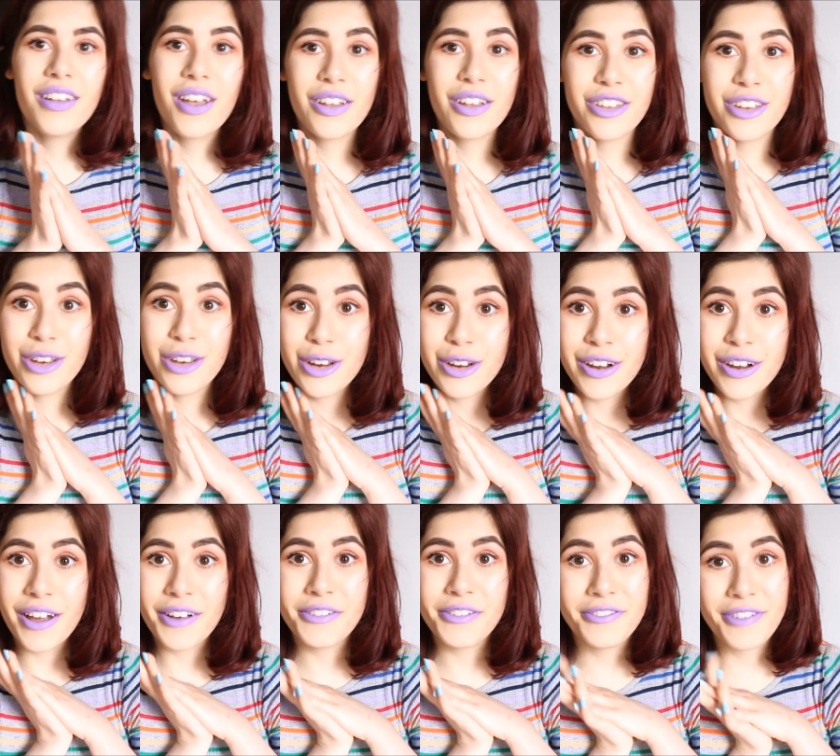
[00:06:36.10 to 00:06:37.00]
to
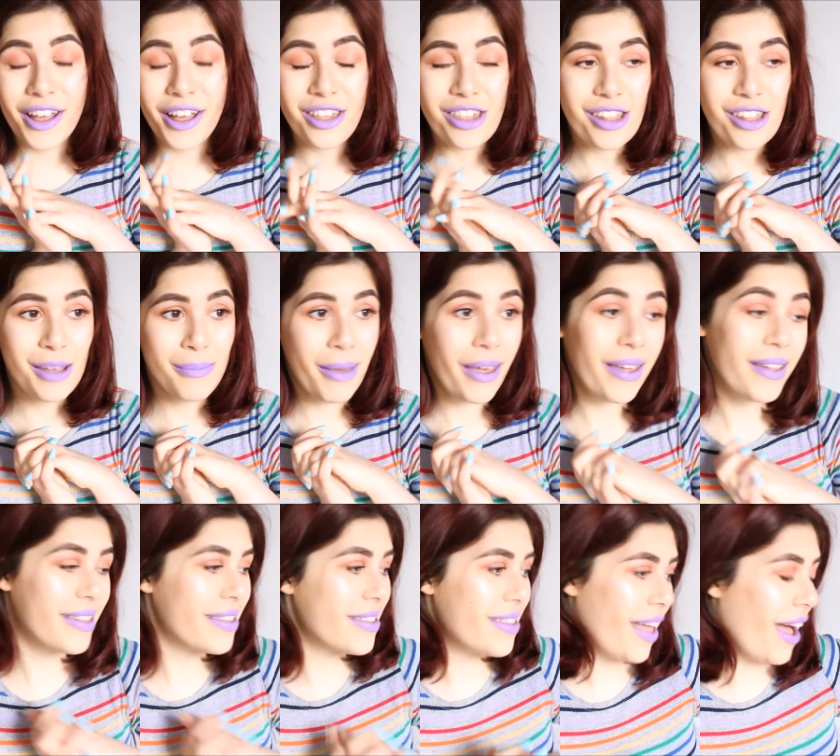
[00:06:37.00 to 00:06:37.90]
fashiony
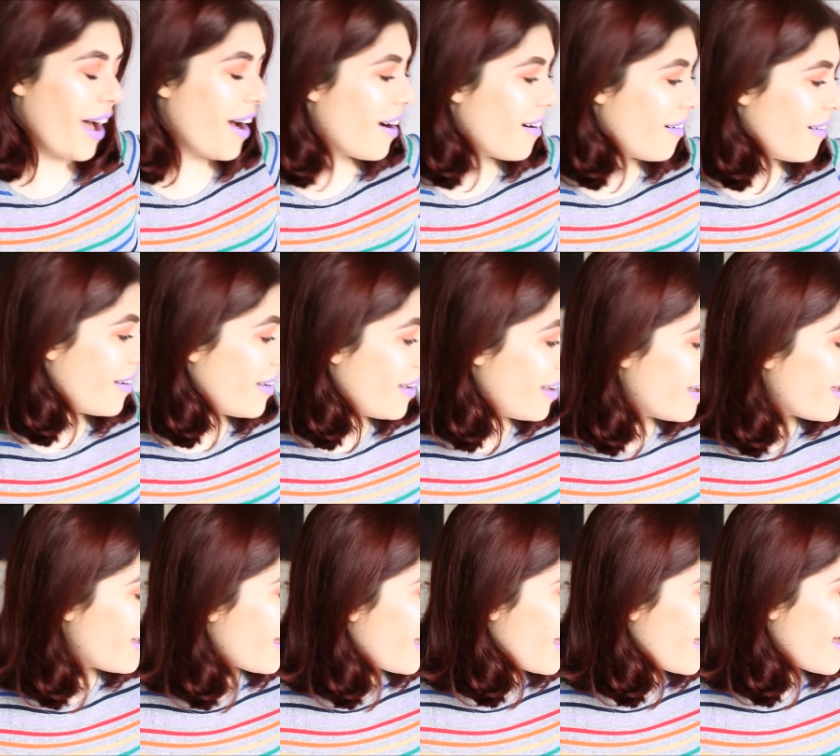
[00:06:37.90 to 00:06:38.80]
bits now,
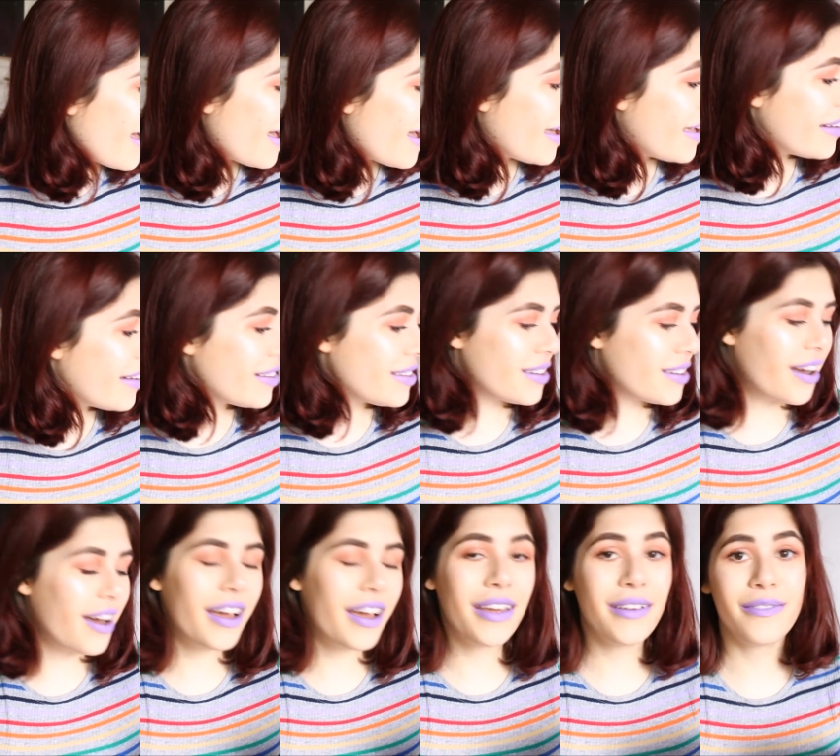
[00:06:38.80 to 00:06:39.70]
and
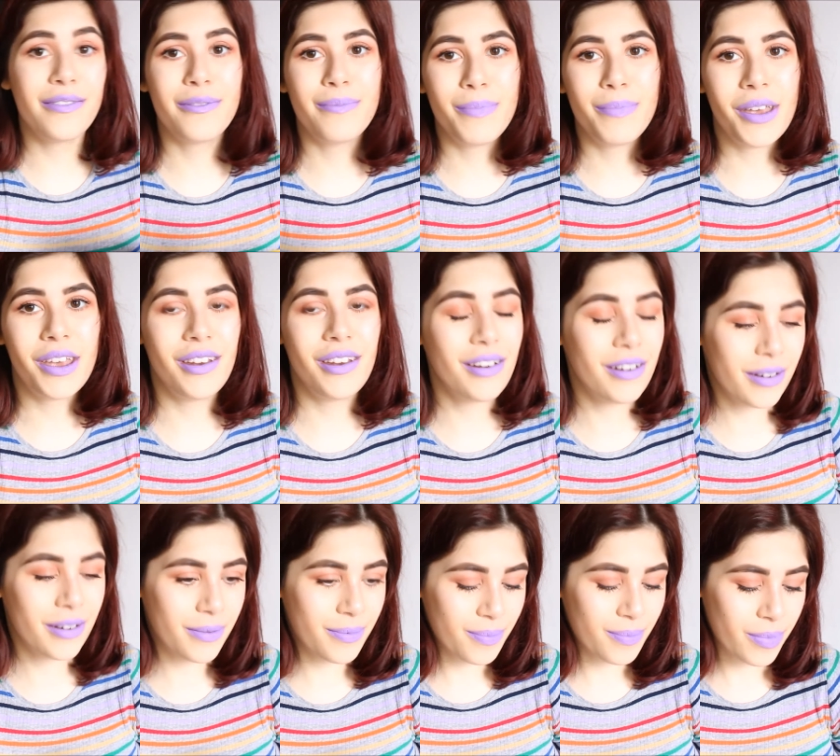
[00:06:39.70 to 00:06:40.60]
I've been,